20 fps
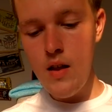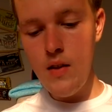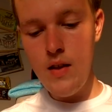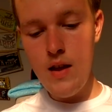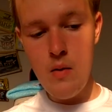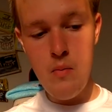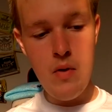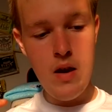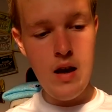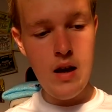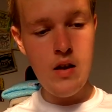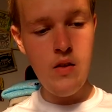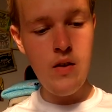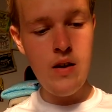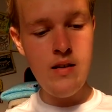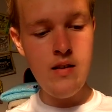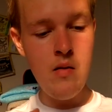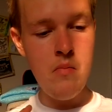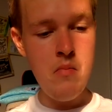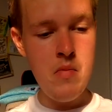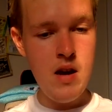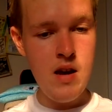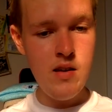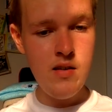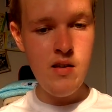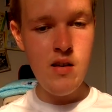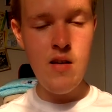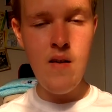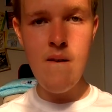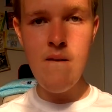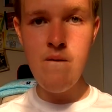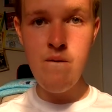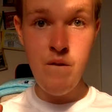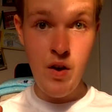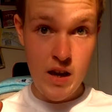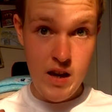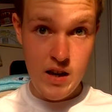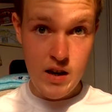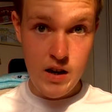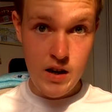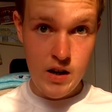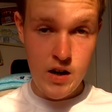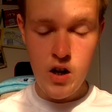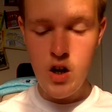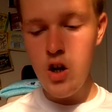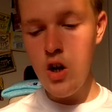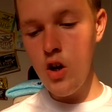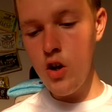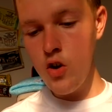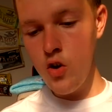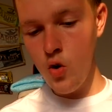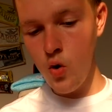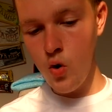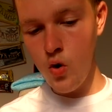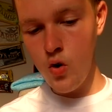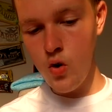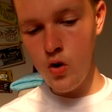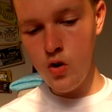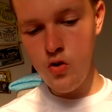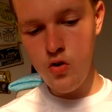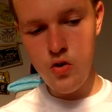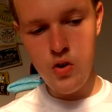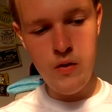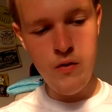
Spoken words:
They make these amazing vegan donuts.